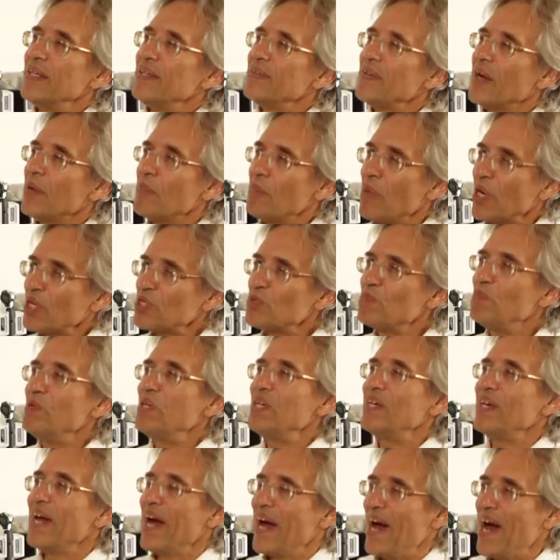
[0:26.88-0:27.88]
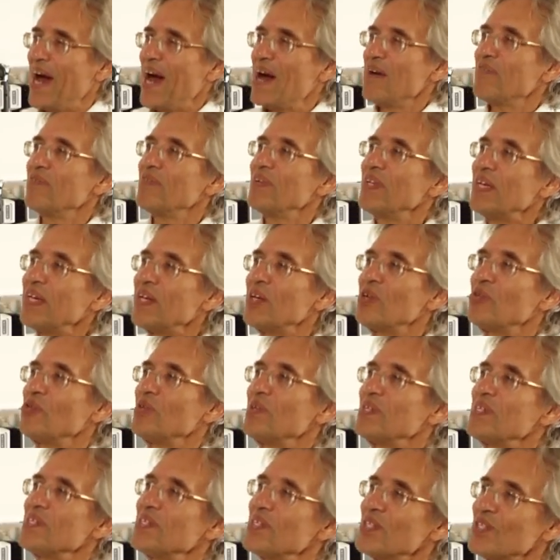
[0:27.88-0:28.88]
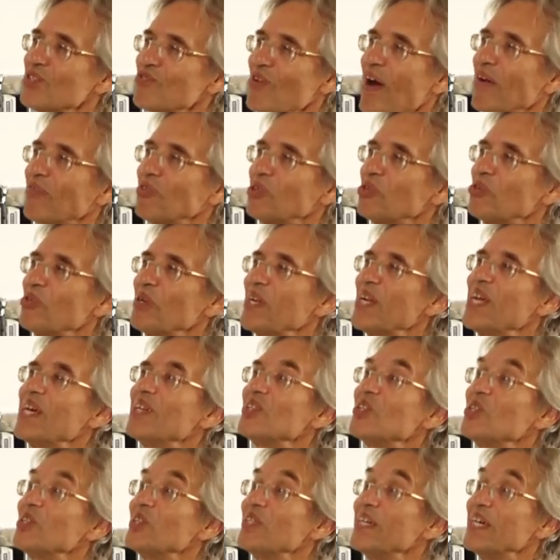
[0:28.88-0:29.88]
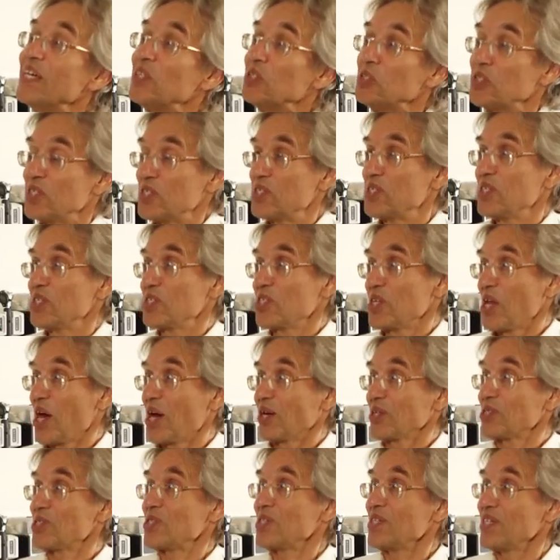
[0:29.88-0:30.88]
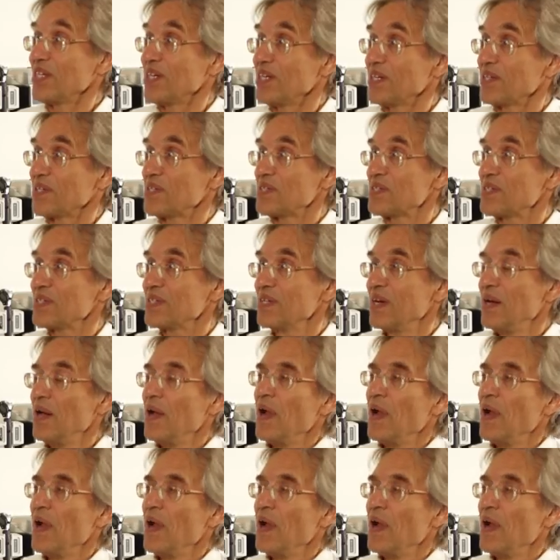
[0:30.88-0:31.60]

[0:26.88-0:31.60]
There must be have an increase in travel-related illnesses last years,